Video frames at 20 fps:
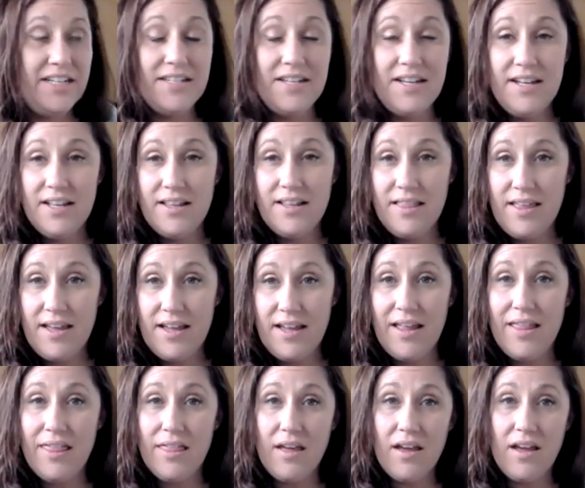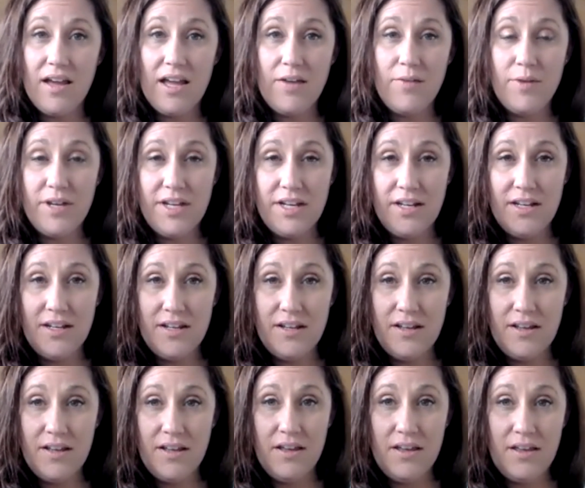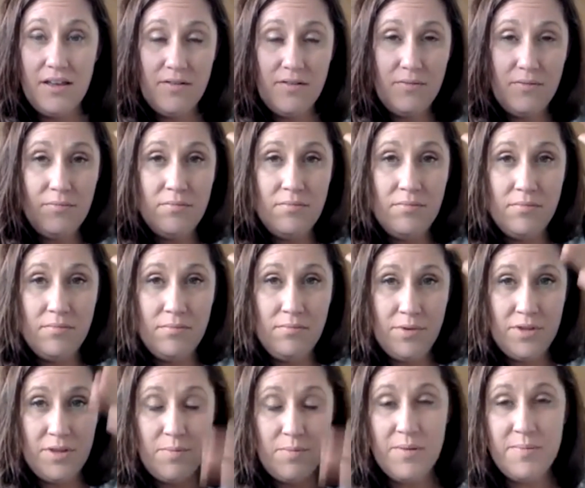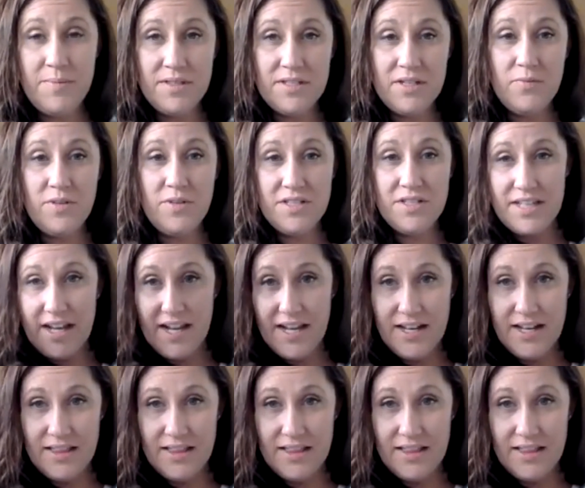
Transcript: sheet that I thought I would, with months on one side,